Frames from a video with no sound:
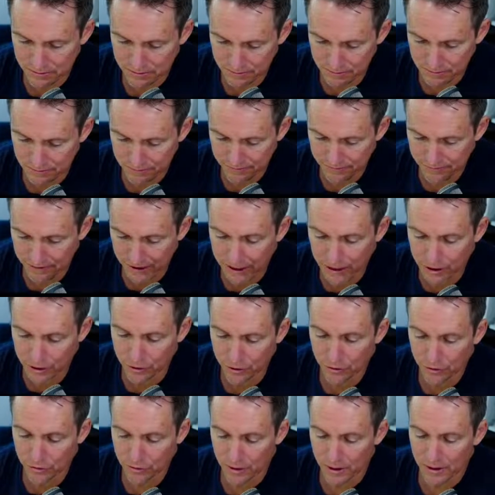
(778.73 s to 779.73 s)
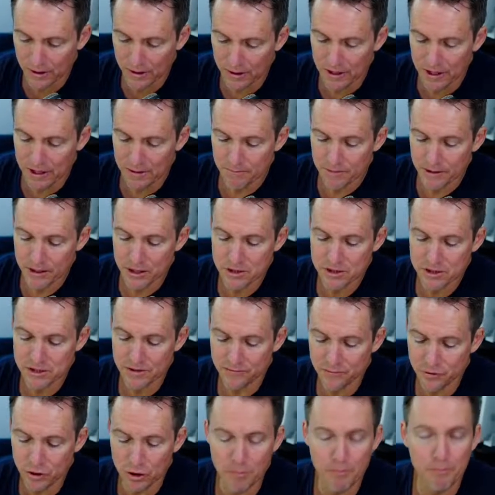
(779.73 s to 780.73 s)
value, because
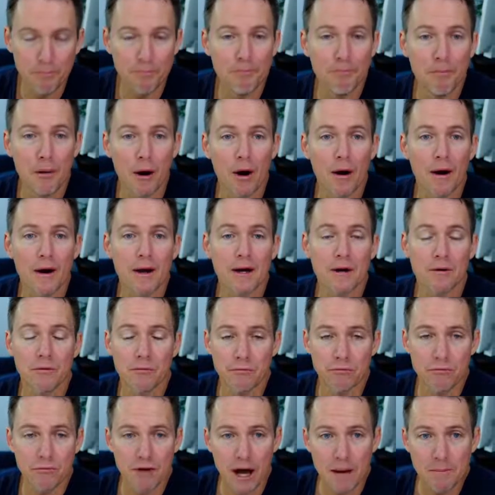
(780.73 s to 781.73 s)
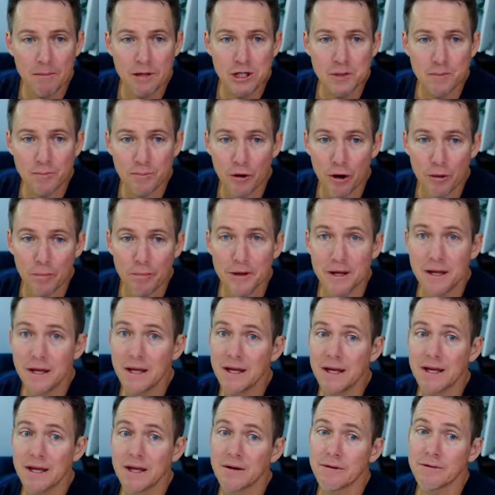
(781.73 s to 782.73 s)
if you buy a rubbish property
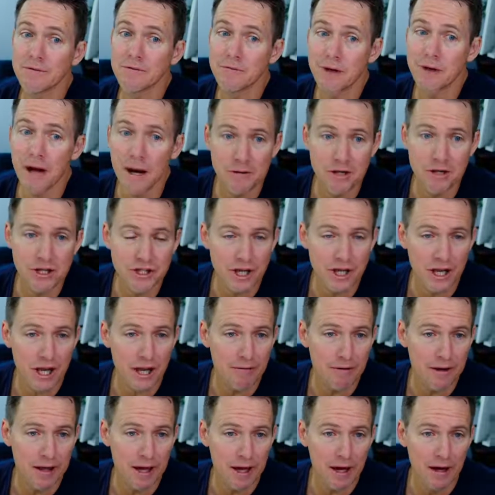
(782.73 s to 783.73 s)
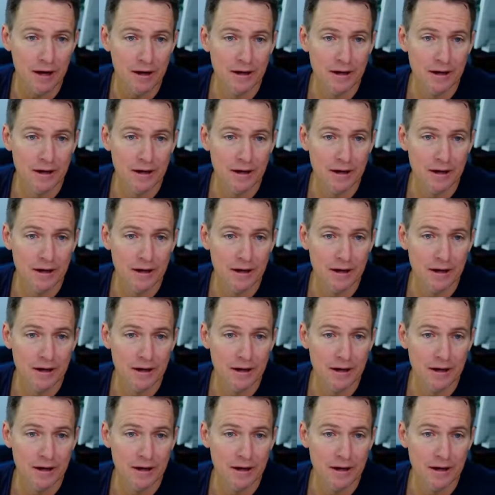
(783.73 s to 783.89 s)
in a rubbish area